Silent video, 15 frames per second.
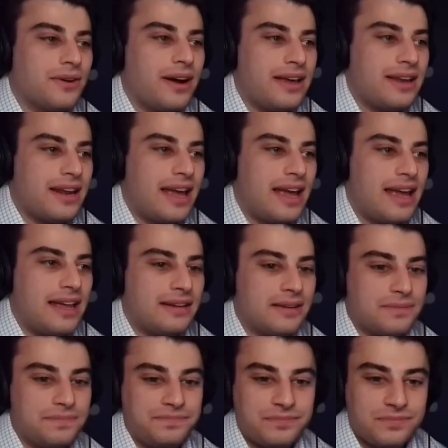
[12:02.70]
right?
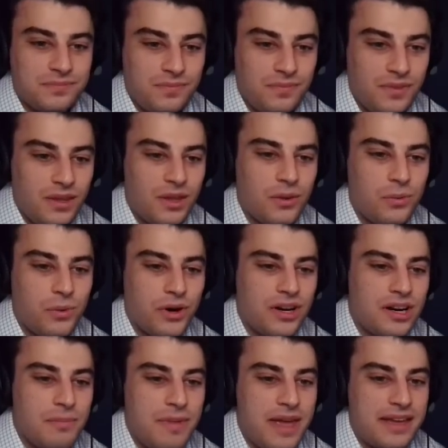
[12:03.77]
And we're
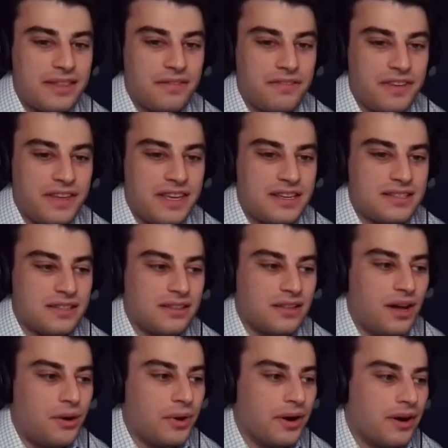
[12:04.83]
going to make the fees
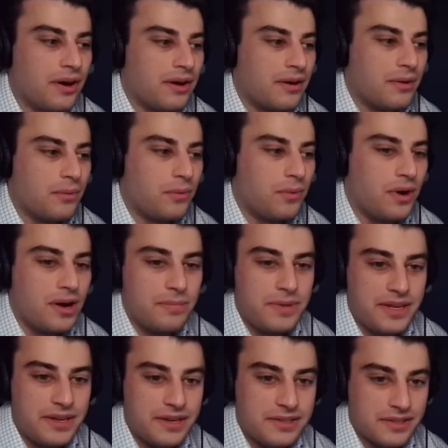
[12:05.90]
lower. One,
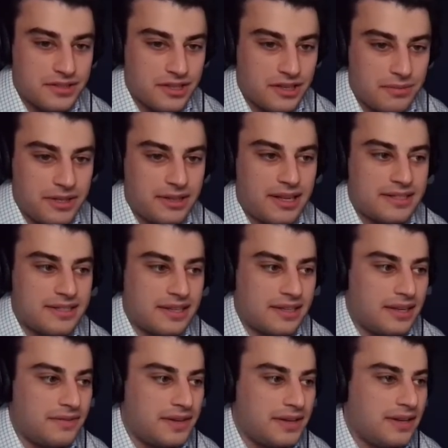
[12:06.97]
because there's going to be less
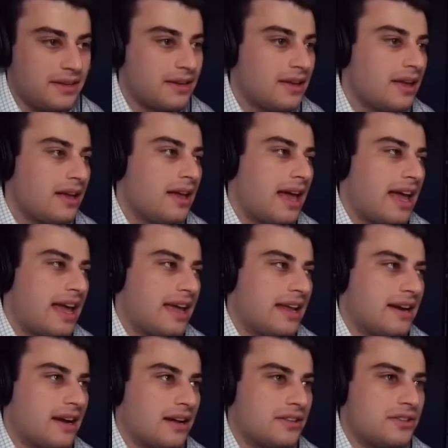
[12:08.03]
activity.
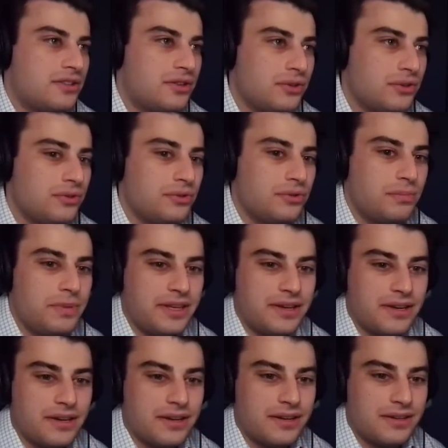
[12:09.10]
And two,
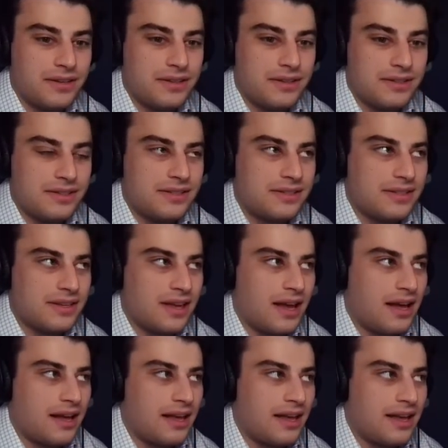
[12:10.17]
because
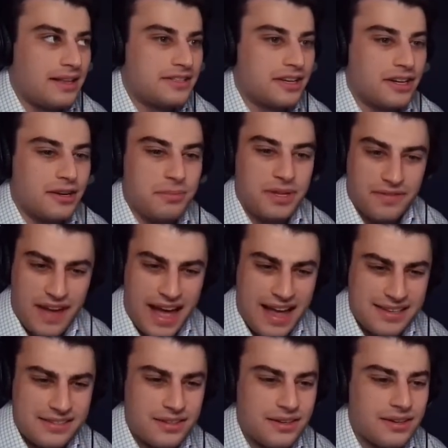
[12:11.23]
it's going to be
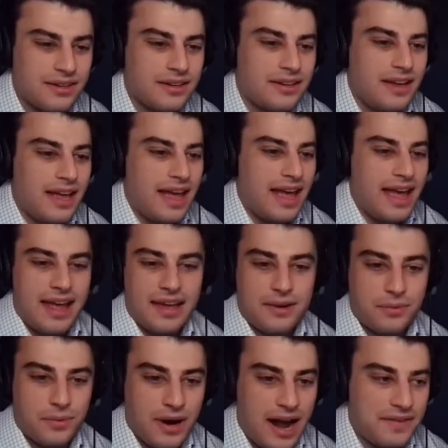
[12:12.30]
faster
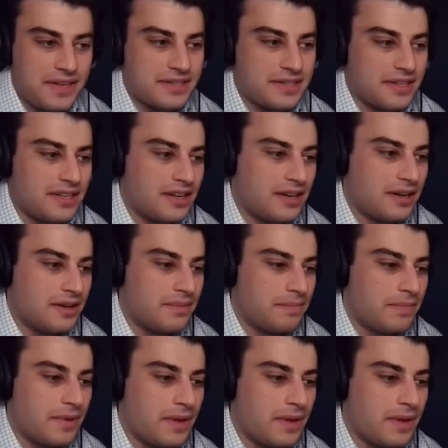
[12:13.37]
and we're obviously going to